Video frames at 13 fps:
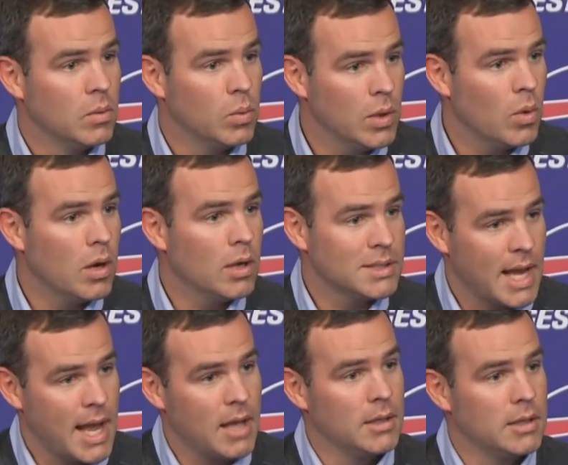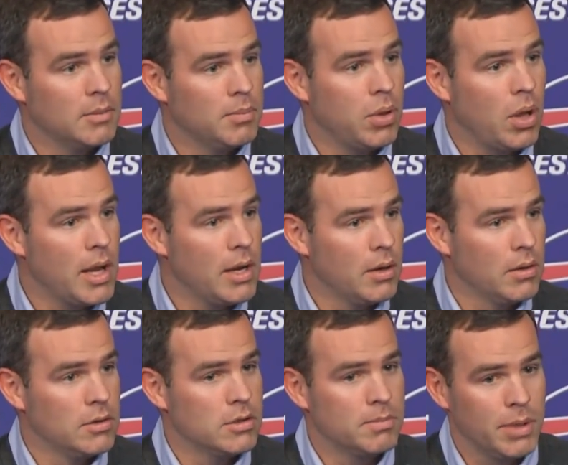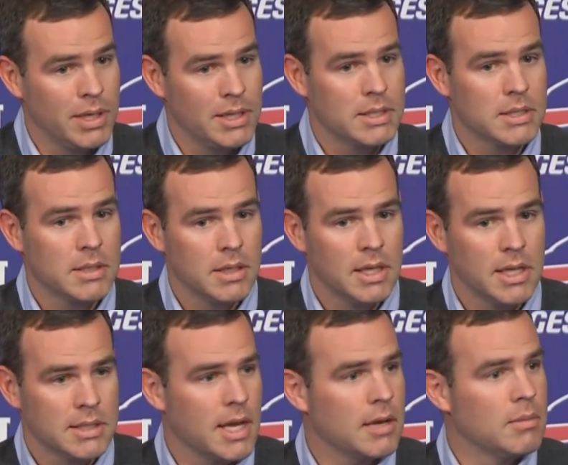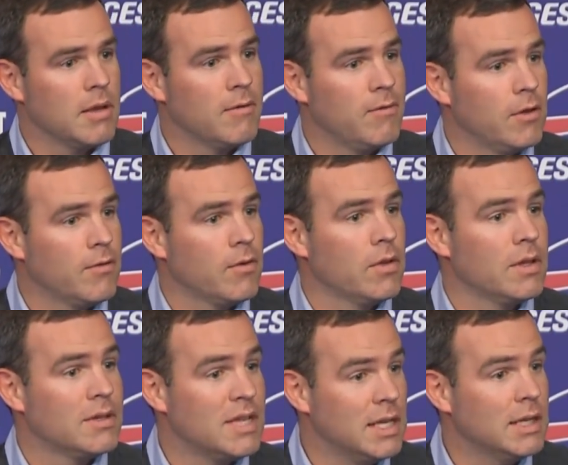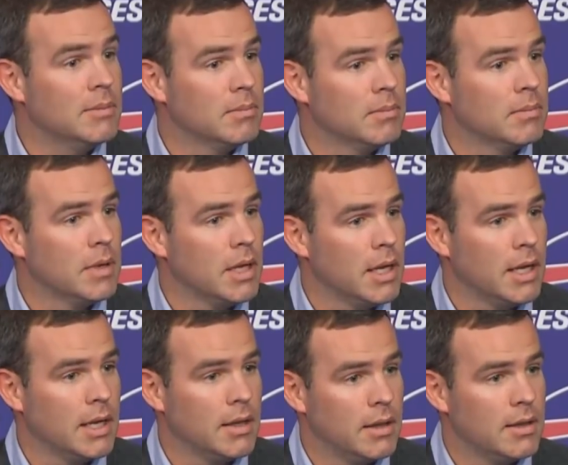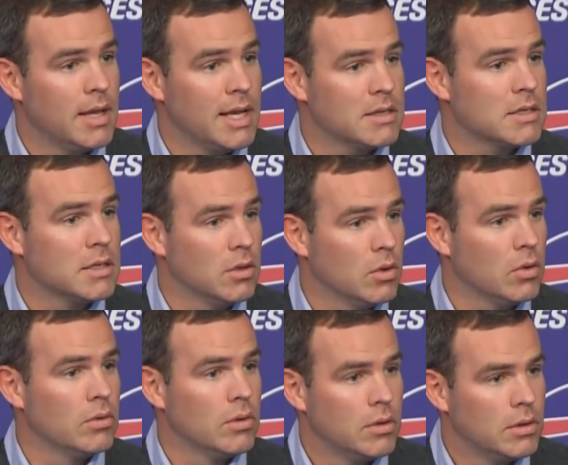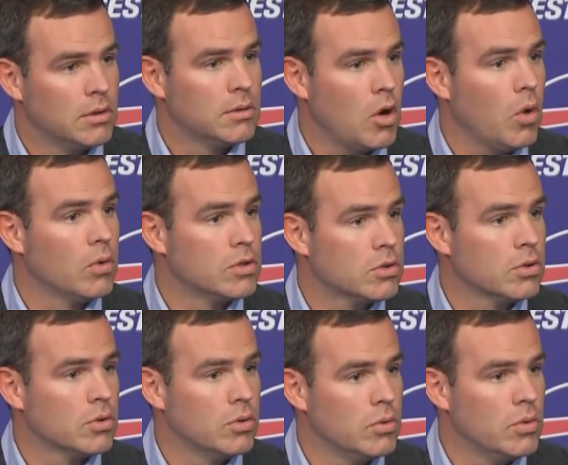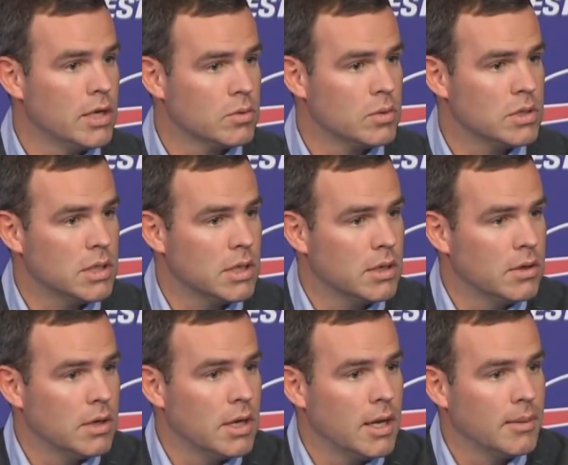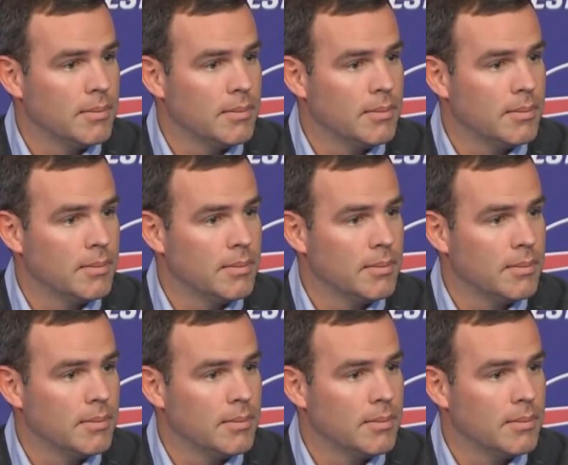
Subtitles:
we want talented players, but it's got to be a fit for the team, and that still holds true as we sit here today.